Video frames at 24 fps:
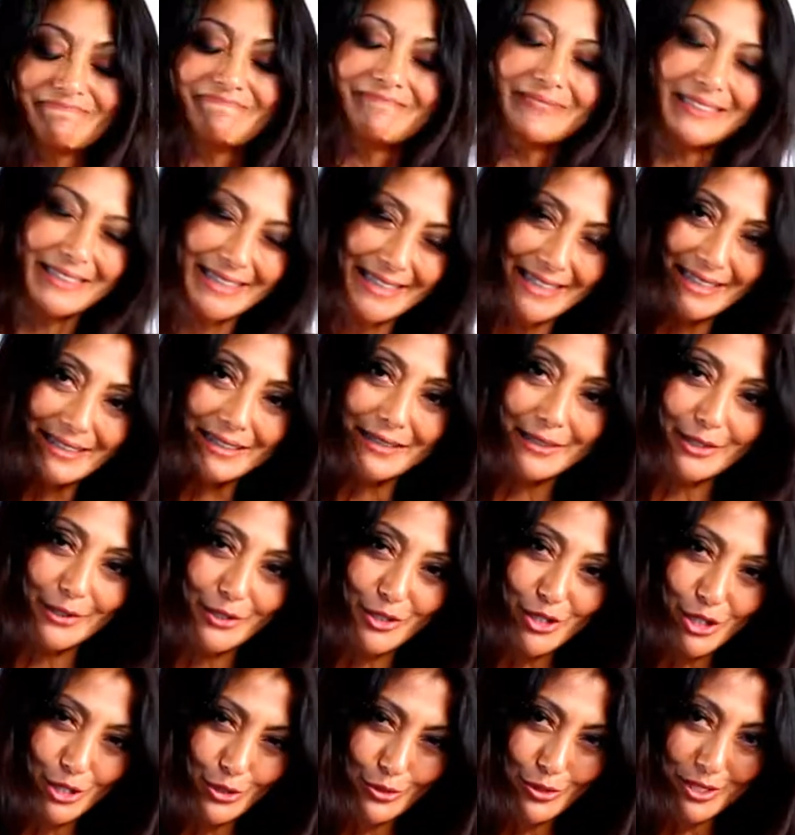Again, another
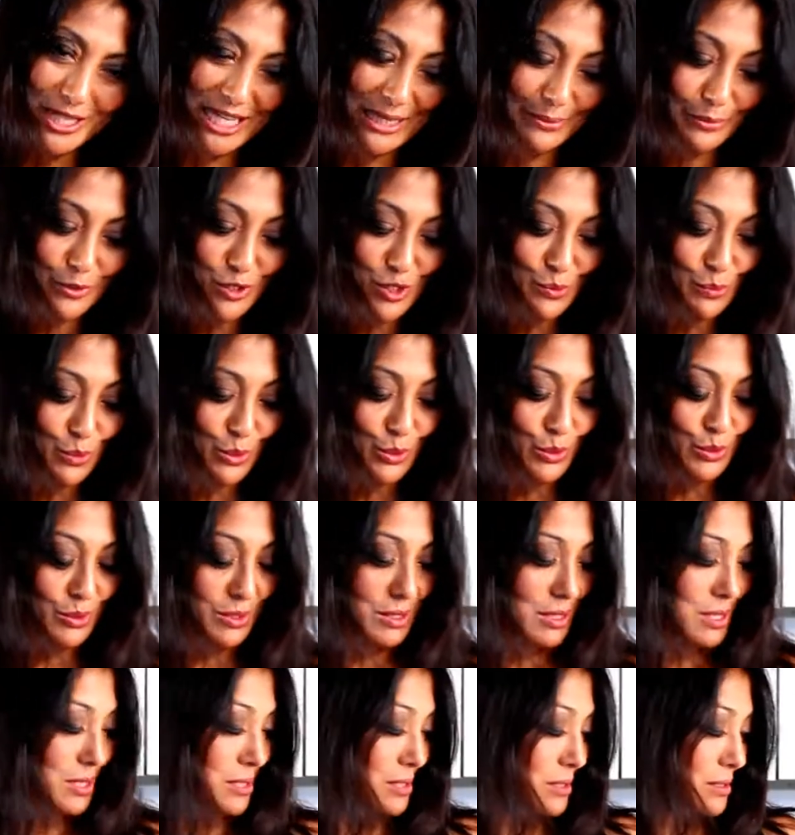2
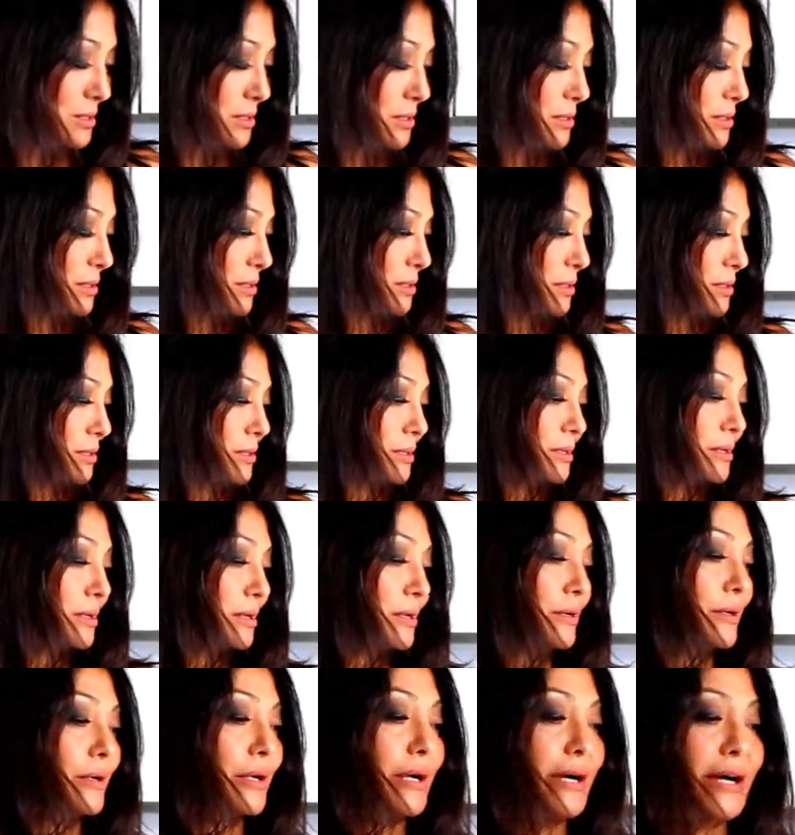tablespoons.
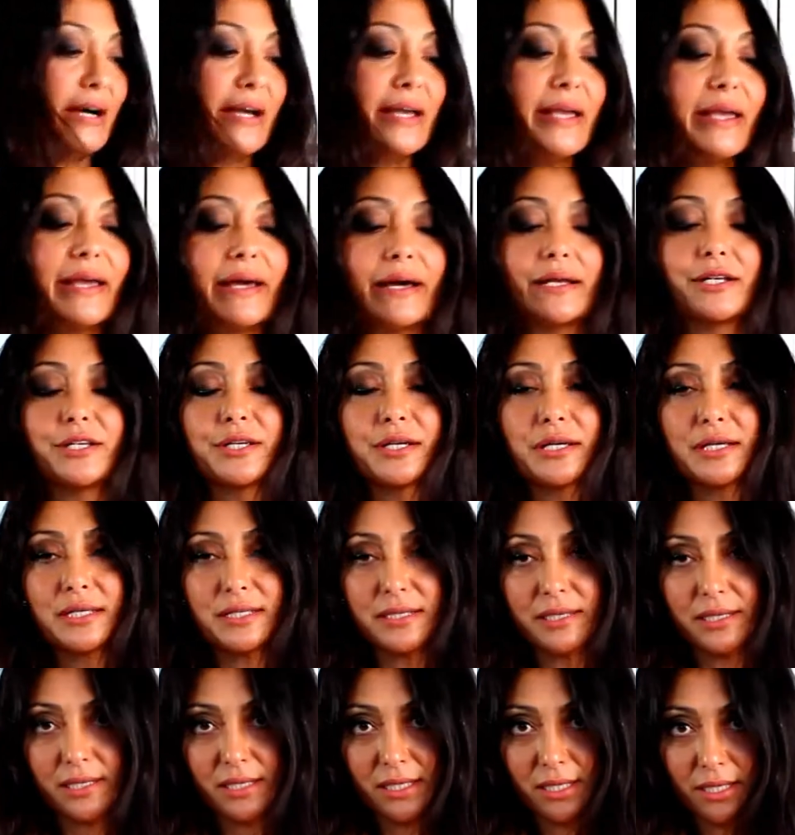I add
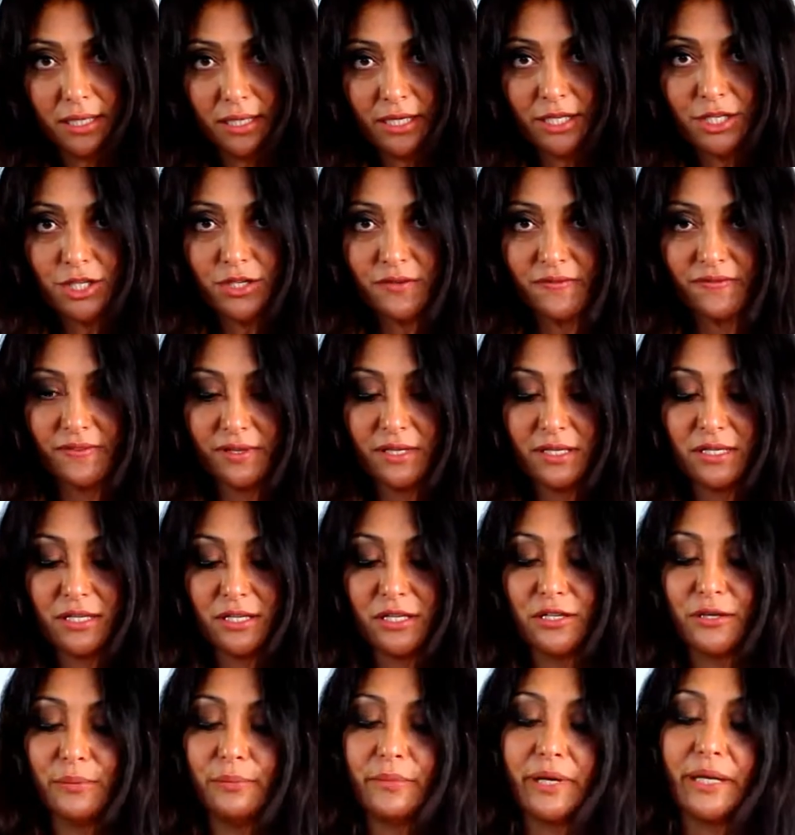just a touch of this
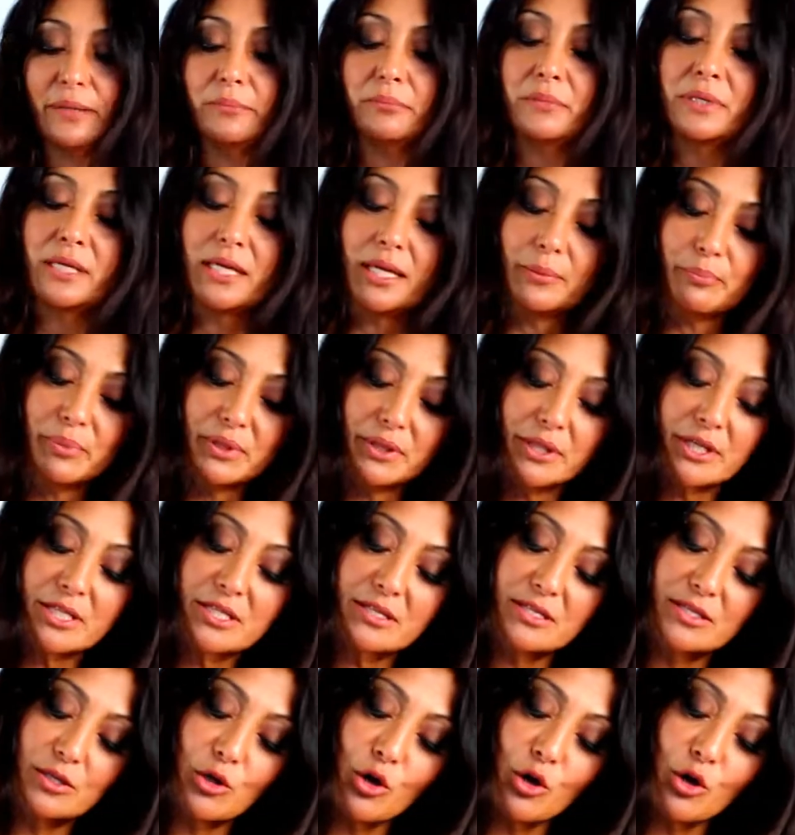to my meat, but this is